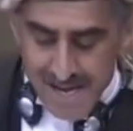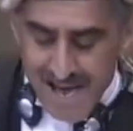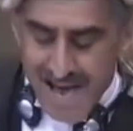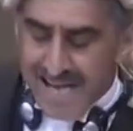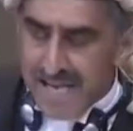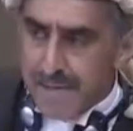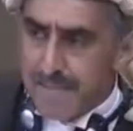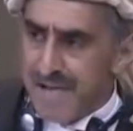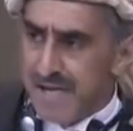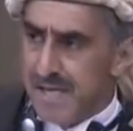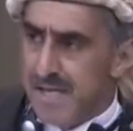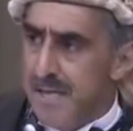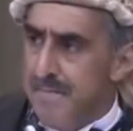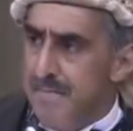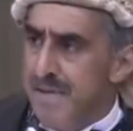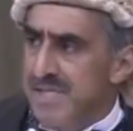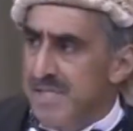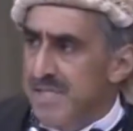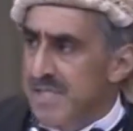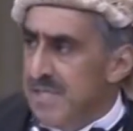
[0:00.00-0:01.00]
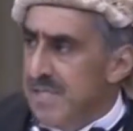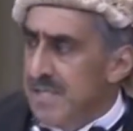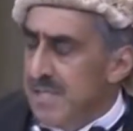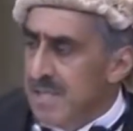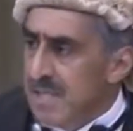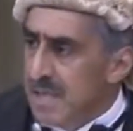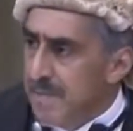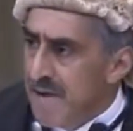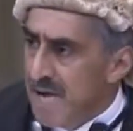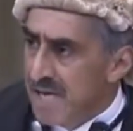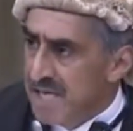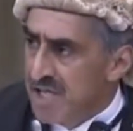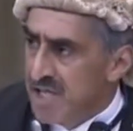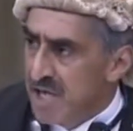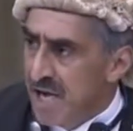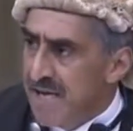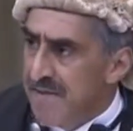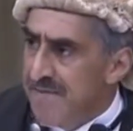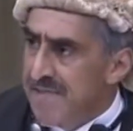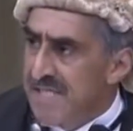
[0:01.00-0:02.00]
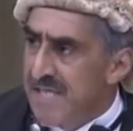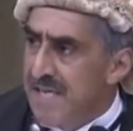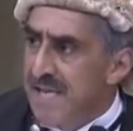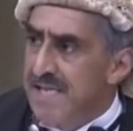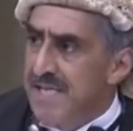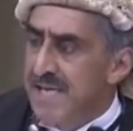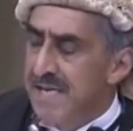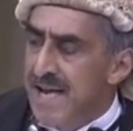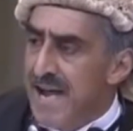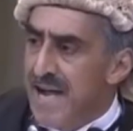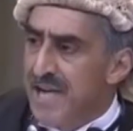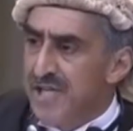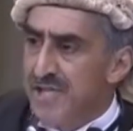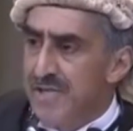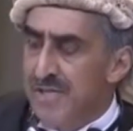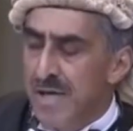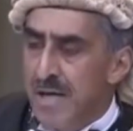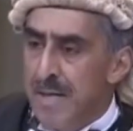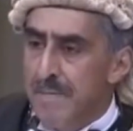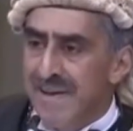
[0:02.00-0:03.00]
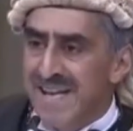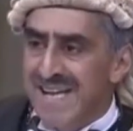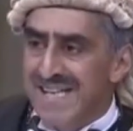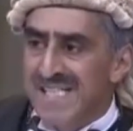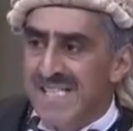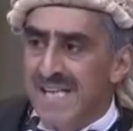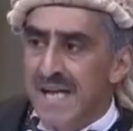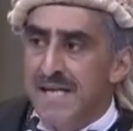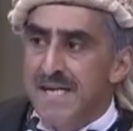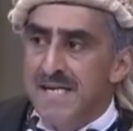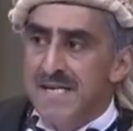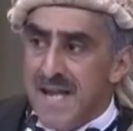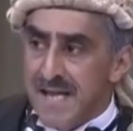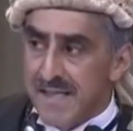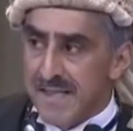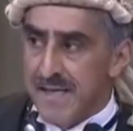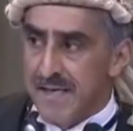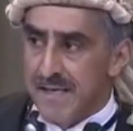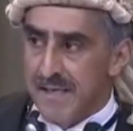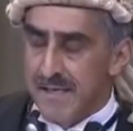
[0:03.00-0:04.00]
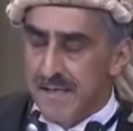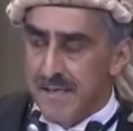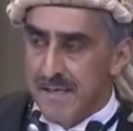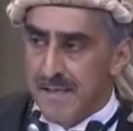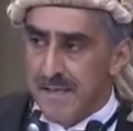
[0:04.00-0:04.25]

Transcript: adamant that Commander Jadhav is an Indian national, but has done nothing